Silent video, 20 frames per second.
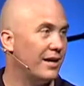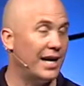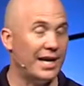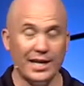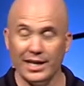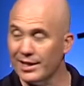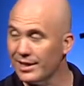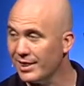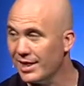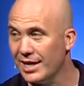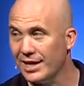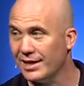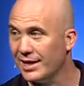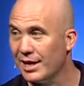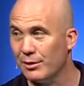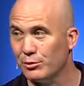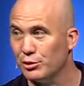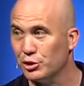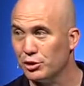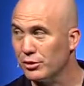I didn't think
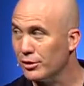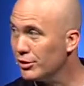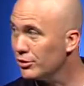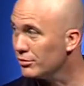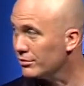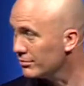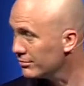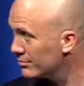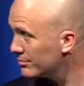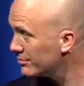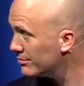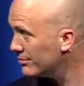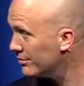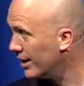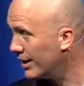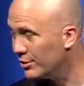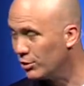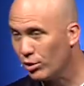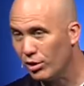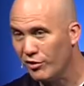that was true.
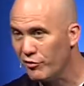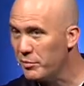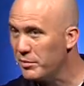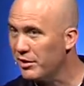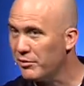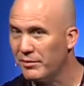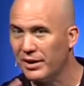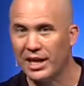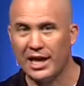I told everybody in my